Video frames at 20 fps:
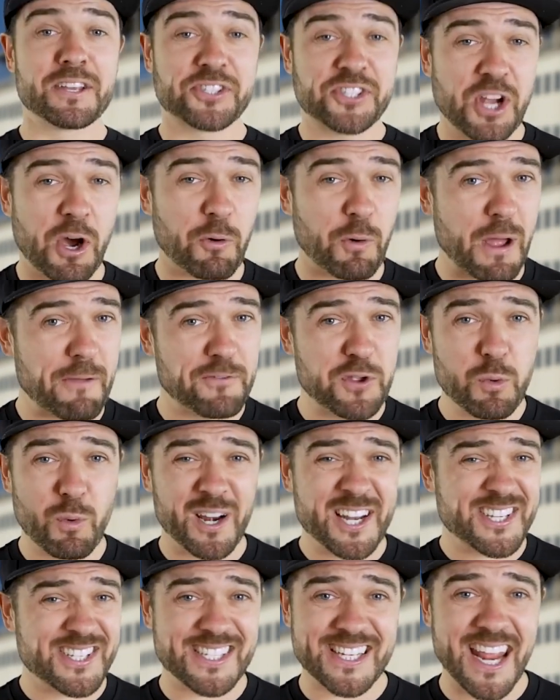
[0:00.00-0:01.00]
So if you
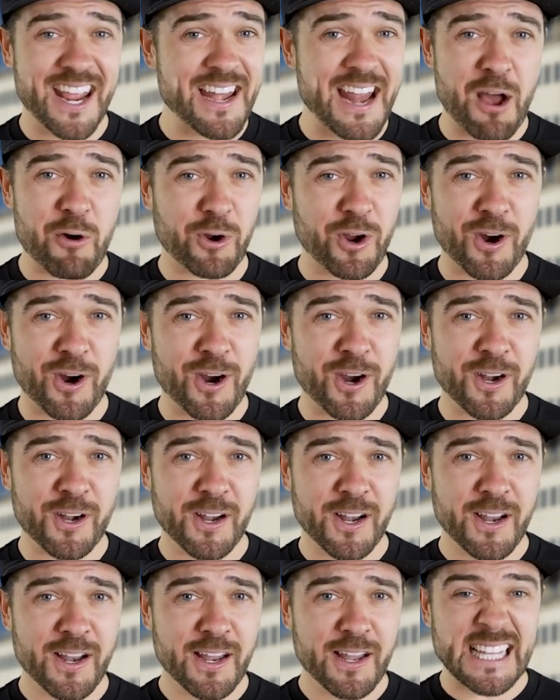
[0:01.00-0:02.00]
want a standout car
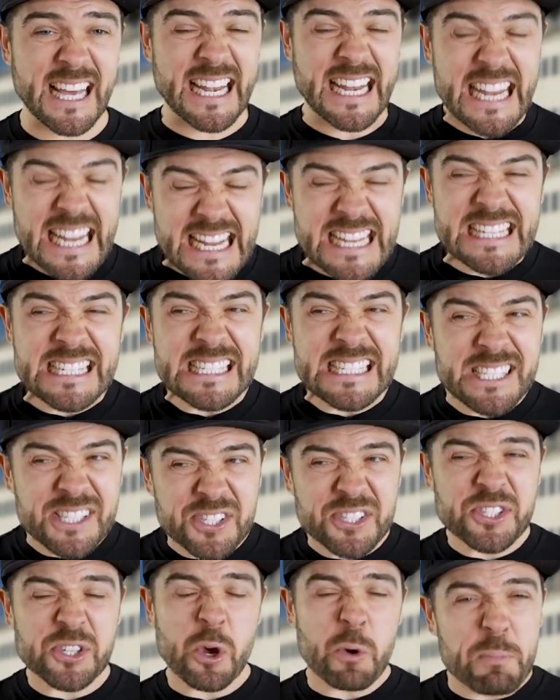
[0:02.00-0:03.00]
that isn't
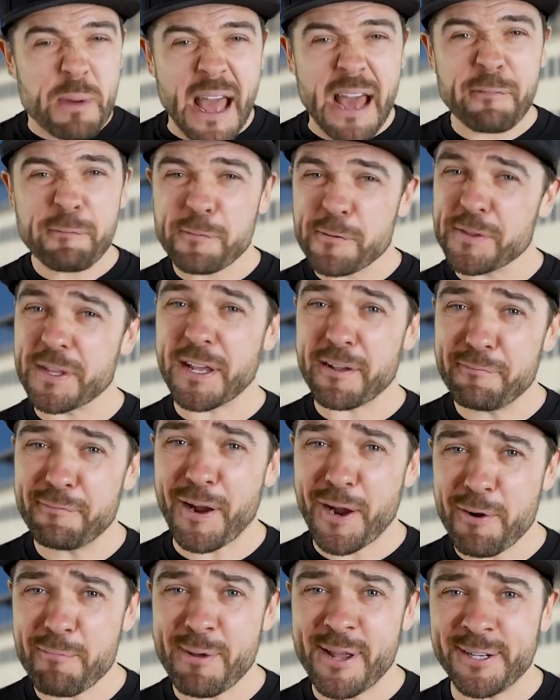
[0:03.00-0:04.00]
so bad for the
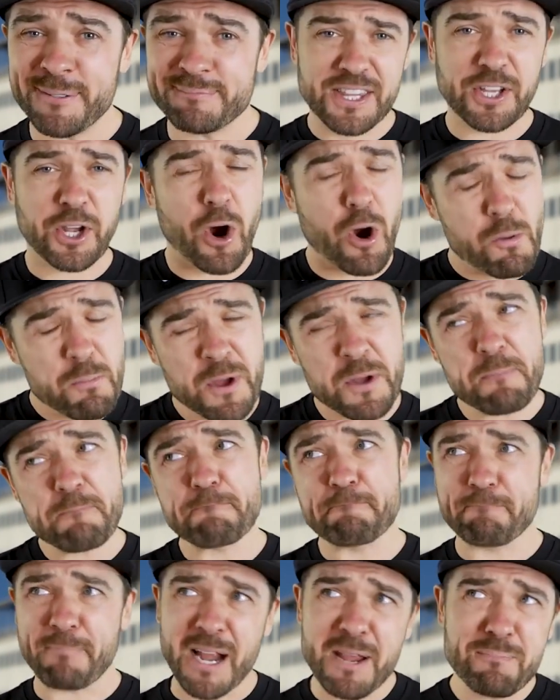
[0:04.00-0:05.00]
environment, the Karma
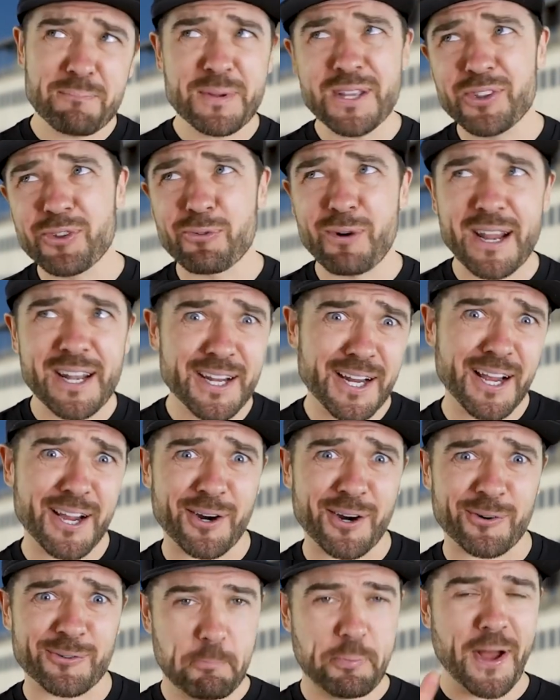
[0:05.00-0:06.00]
might be the way to
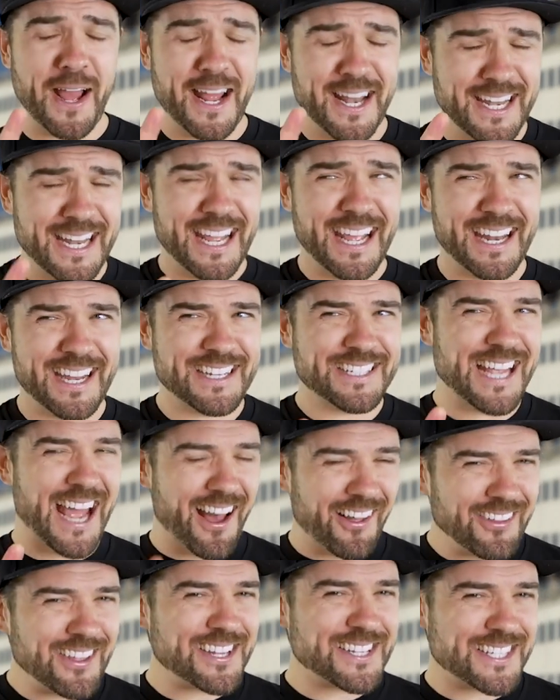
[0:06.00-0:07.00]
go. But an
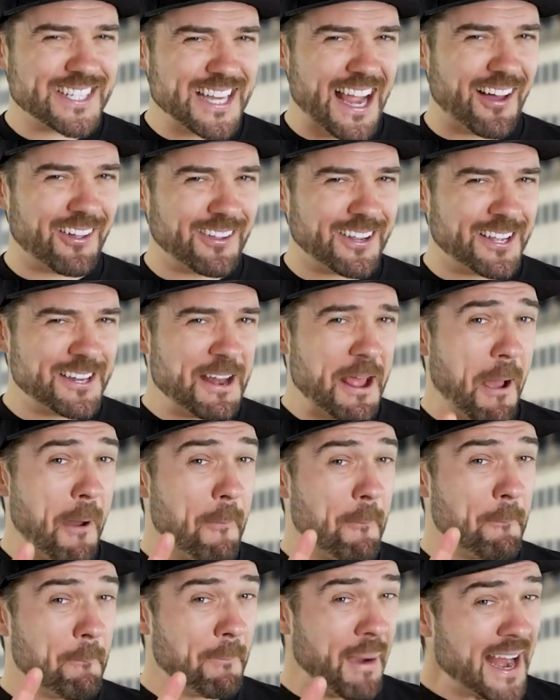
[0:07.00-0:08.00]
Italian stallion
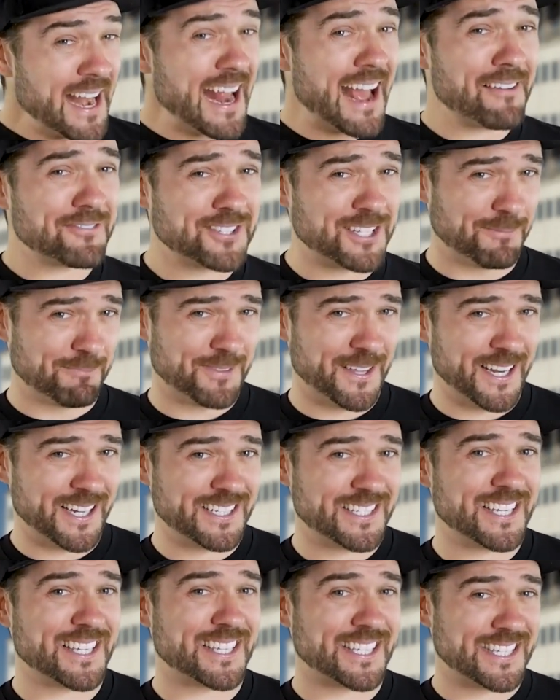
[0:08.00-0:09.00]
might have something
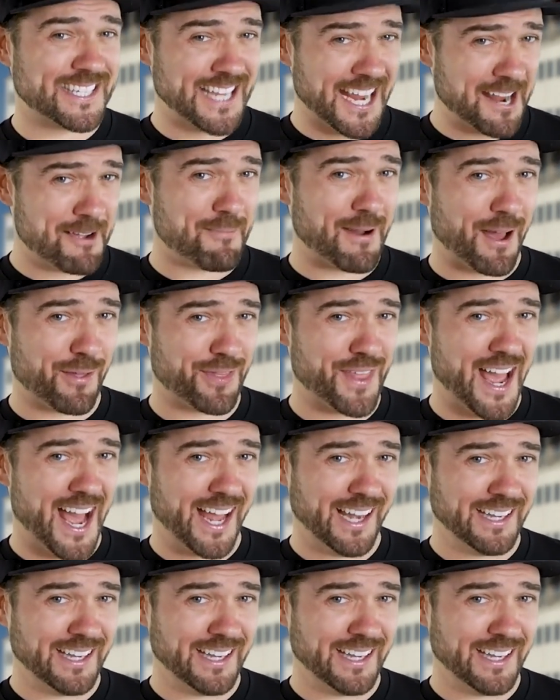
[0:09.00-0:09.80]
to say about that.